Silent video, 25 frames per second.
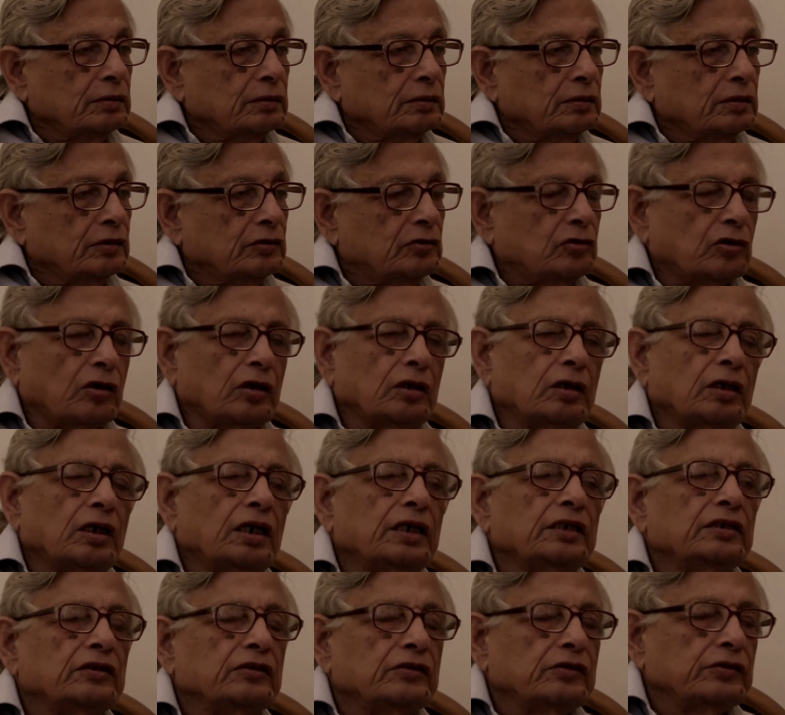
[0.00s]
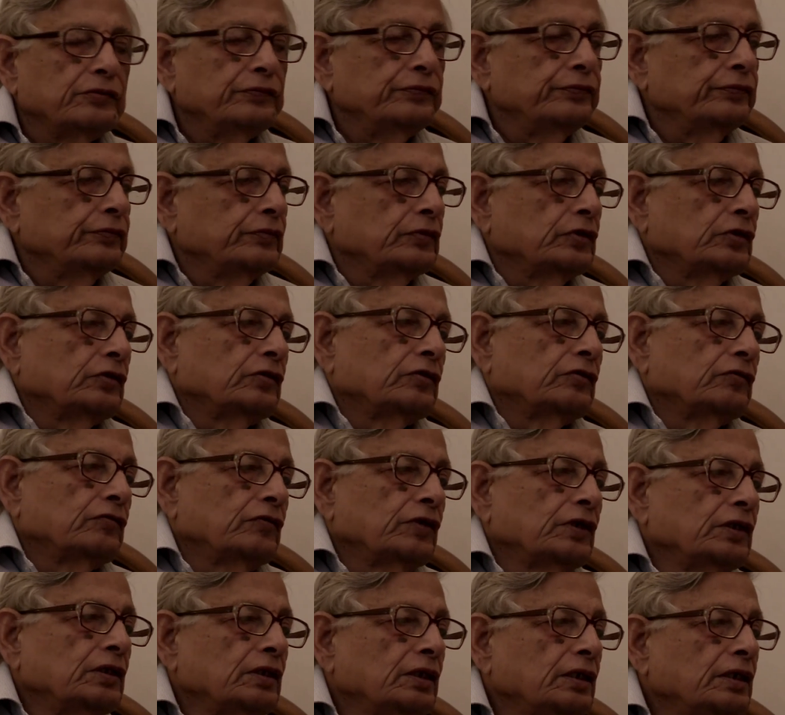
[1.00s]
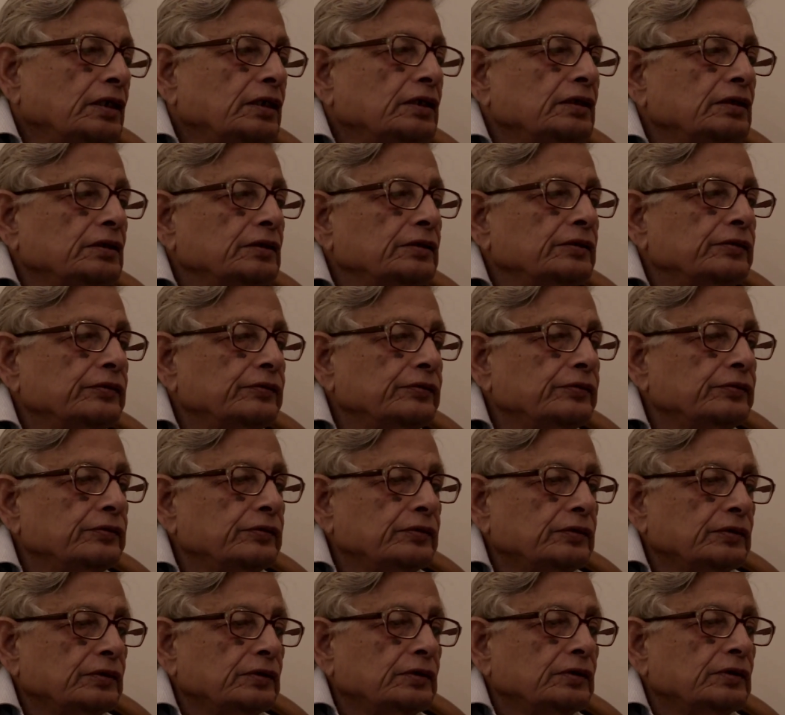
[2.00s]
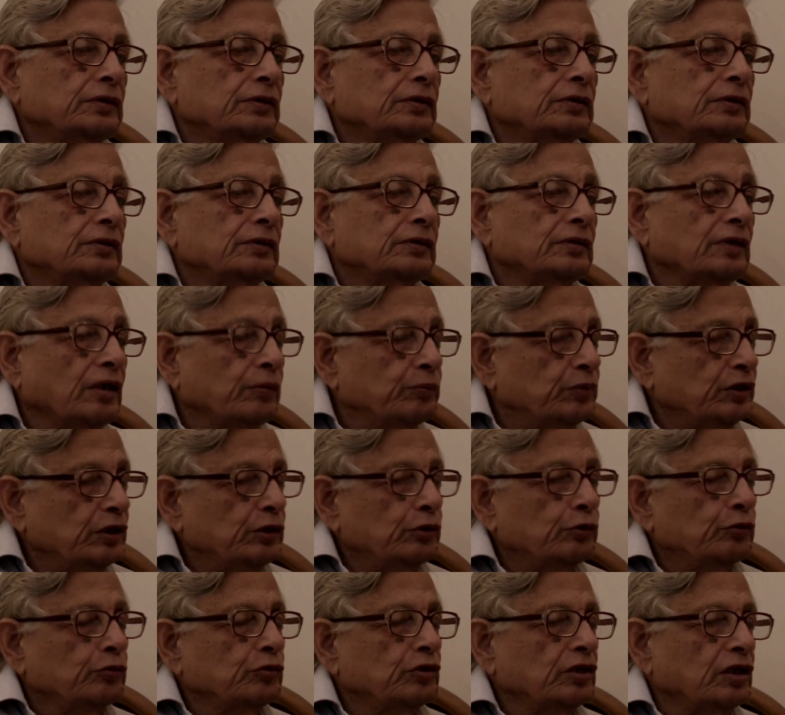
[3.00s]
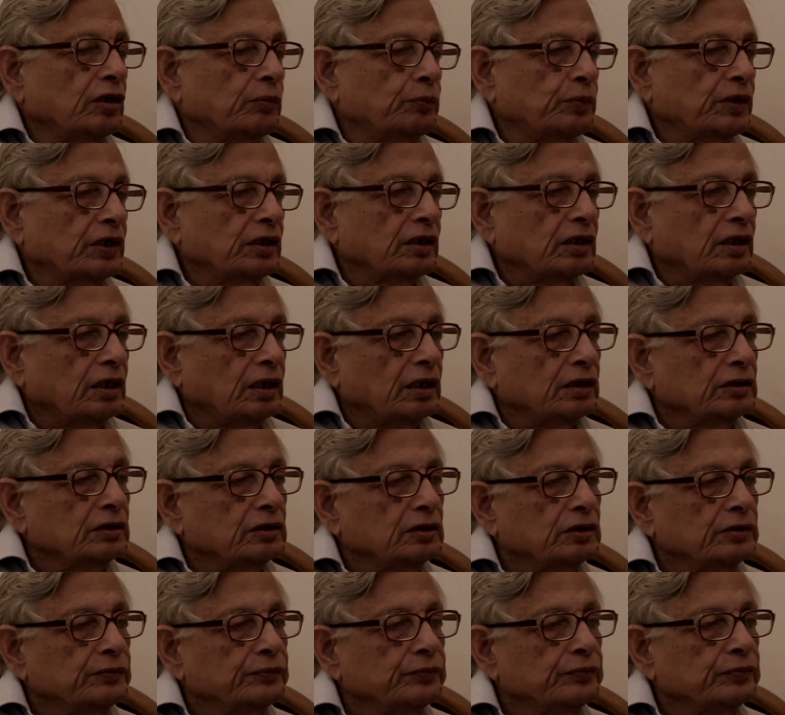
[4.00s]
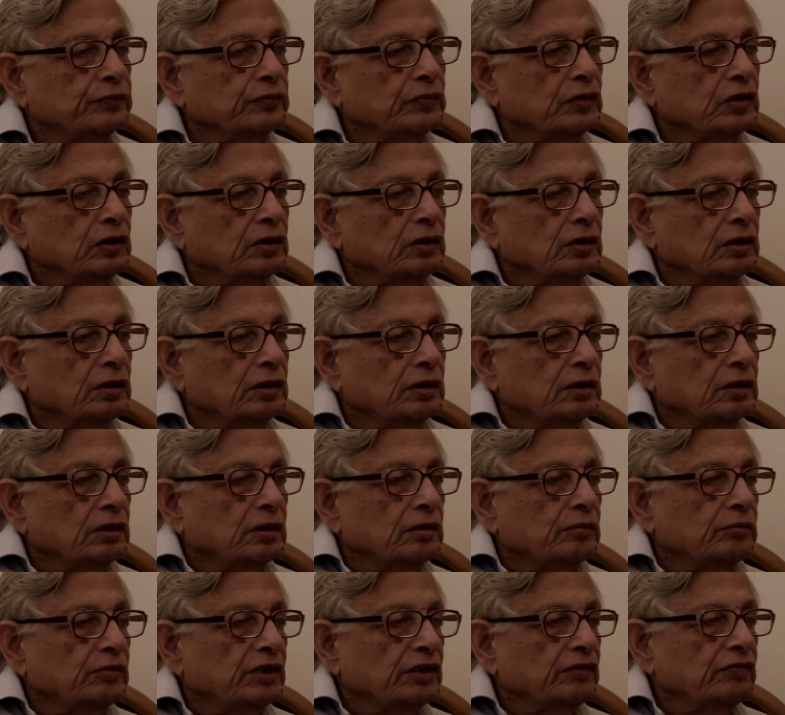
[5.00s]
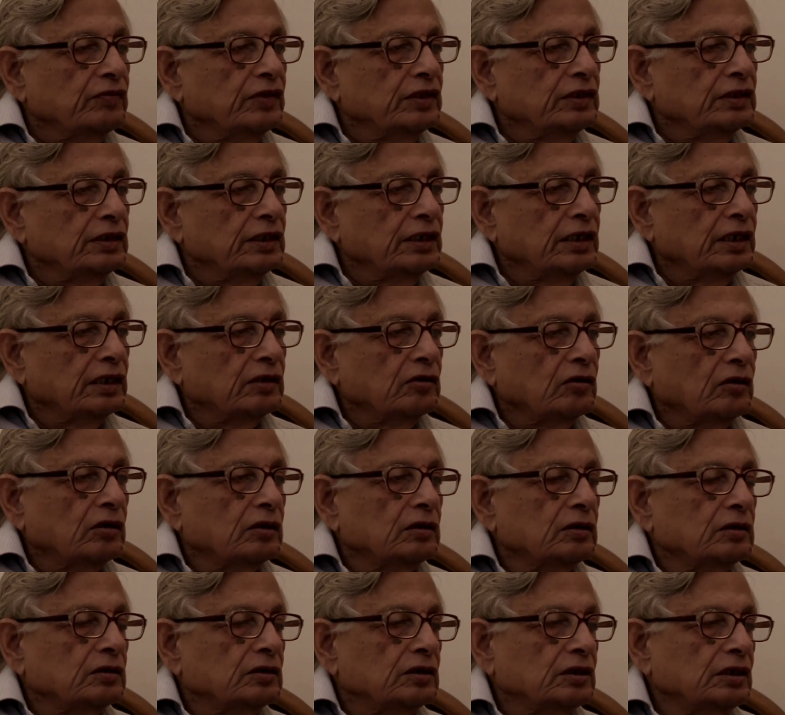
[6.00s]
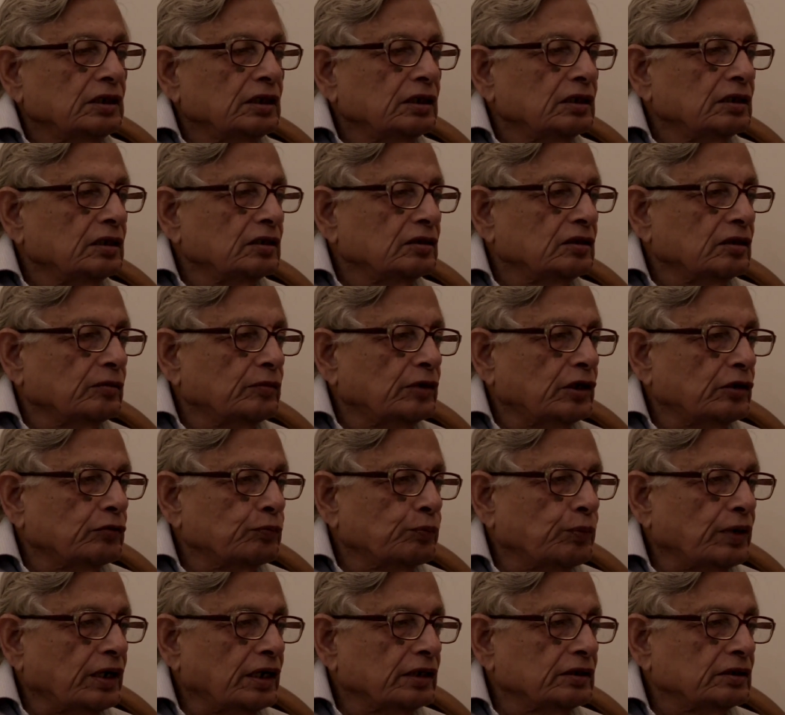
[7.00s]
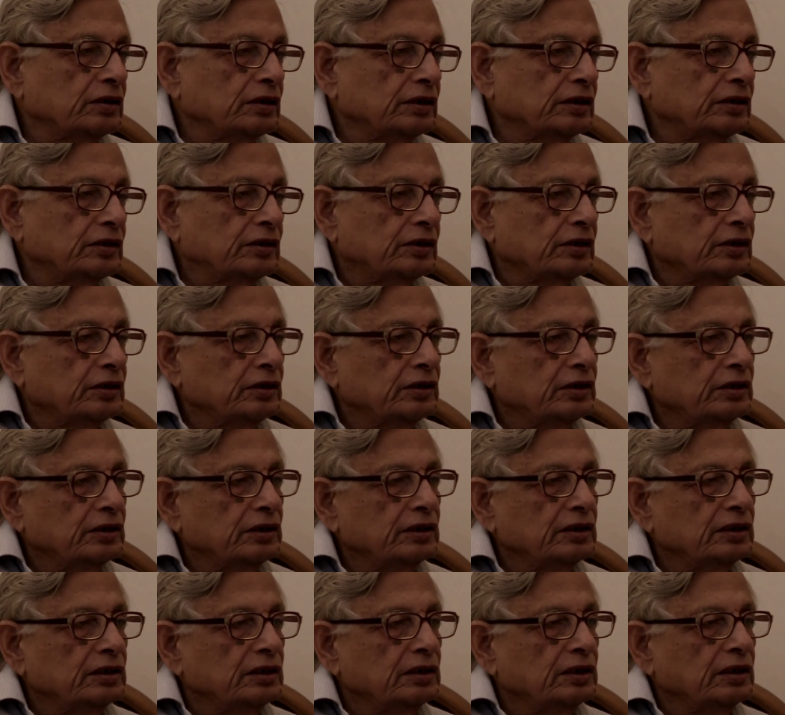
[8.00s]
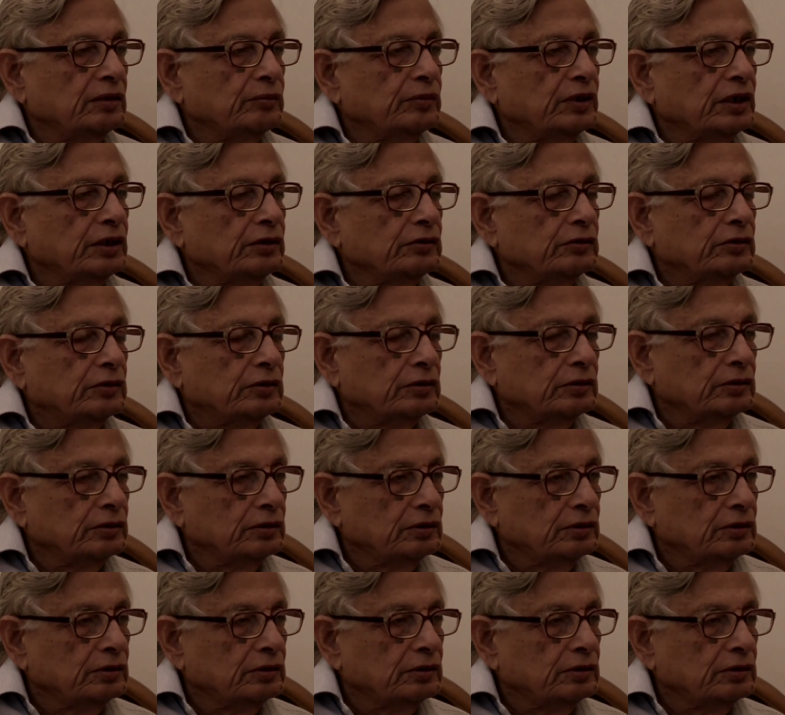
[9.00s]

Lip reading: It is all right when they appeal to the upper caste, But when they are all saying this about plastic surgery, about